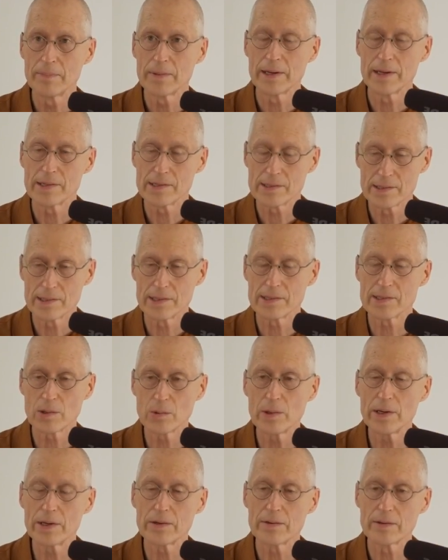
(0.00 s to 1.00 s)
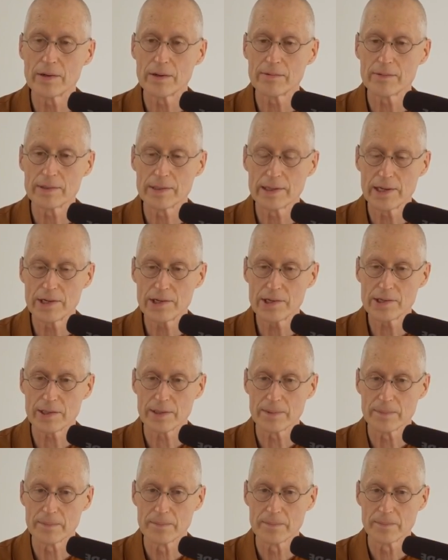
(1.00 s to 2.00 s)
It's it's quite a
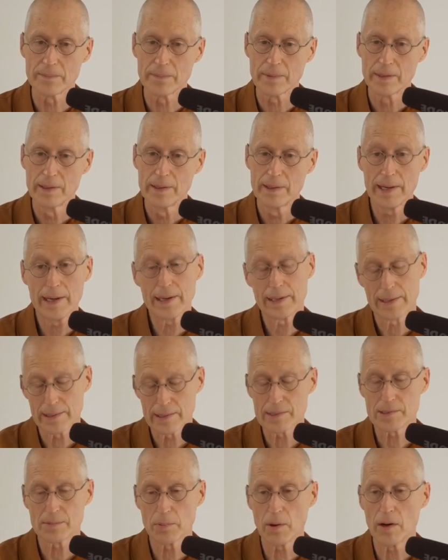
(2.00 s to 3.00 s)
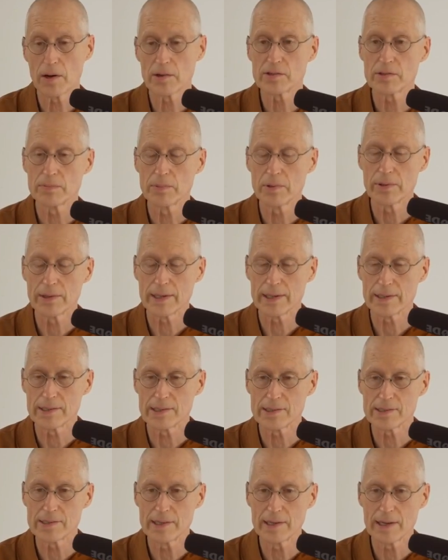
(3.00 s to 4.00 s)
revelation, and it's possible then to
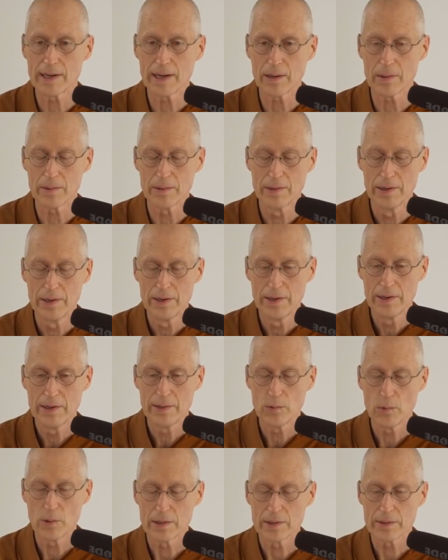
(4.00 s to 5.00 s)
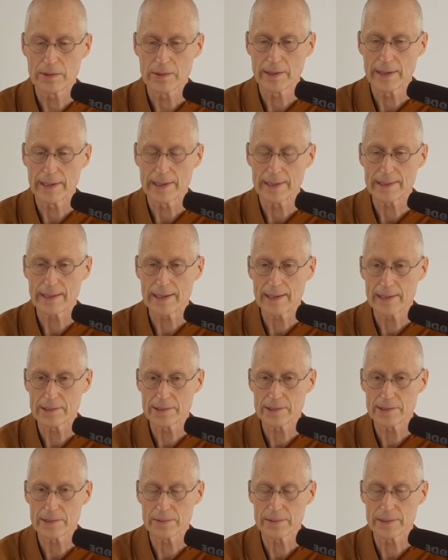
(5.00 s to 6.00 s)
see how one could get
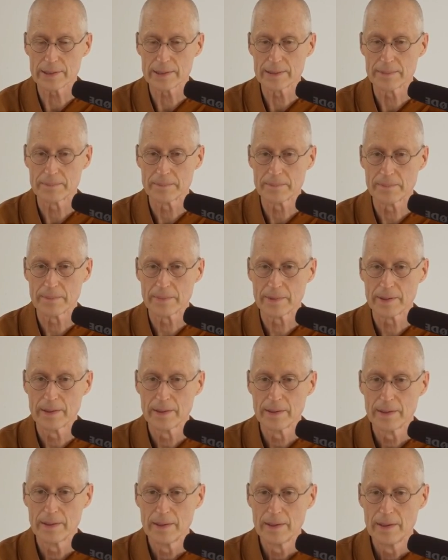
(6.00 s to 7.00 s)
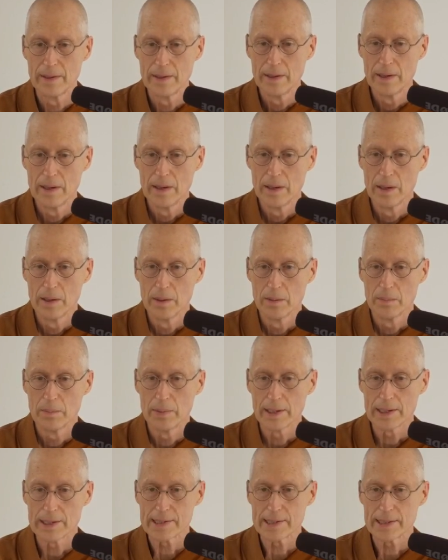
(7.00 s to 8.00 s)
attached to it.
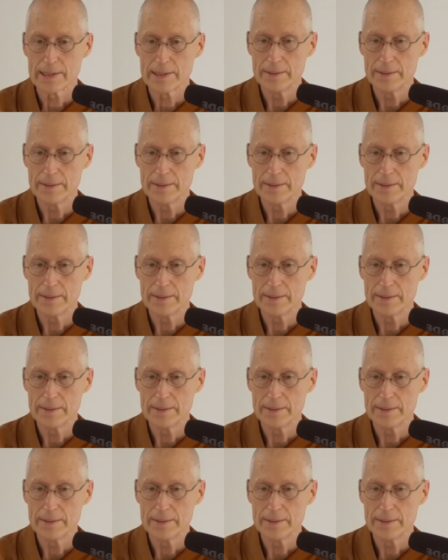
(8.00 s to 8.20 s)
But